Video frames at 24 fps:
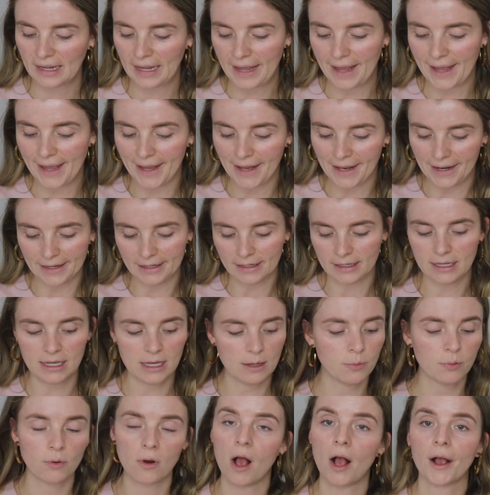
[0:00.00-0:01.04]
and
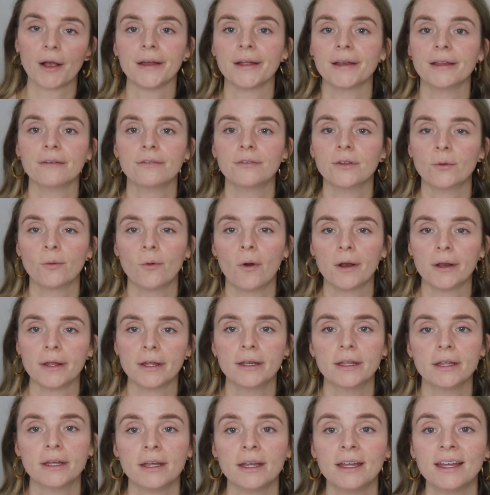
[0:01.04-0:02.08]
keep rocking if you
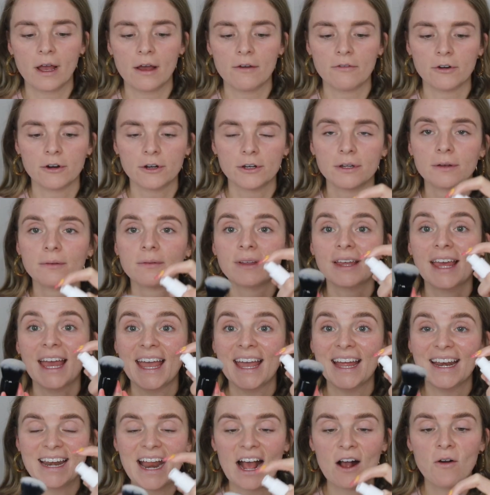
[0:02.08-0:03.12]
wanted covered.
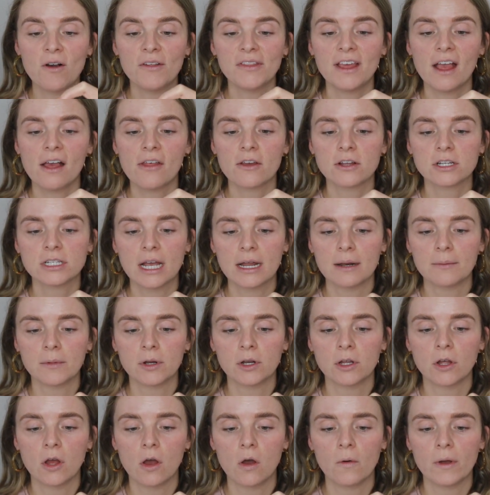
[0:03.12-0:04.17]
Okay, now on the other side, I'm going
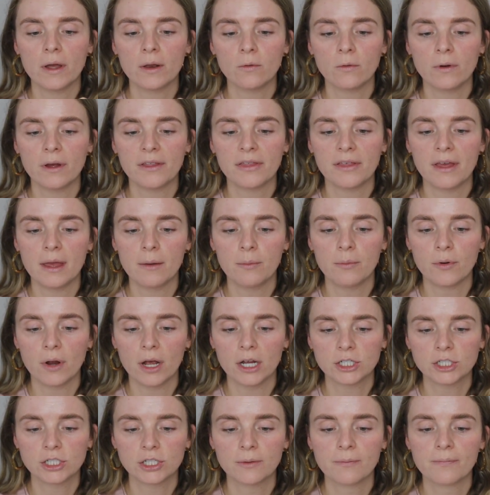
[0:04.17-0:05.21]
to go in with a
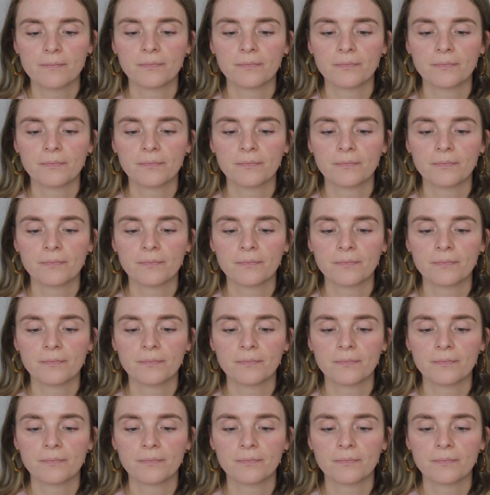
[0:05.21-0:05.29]
brush.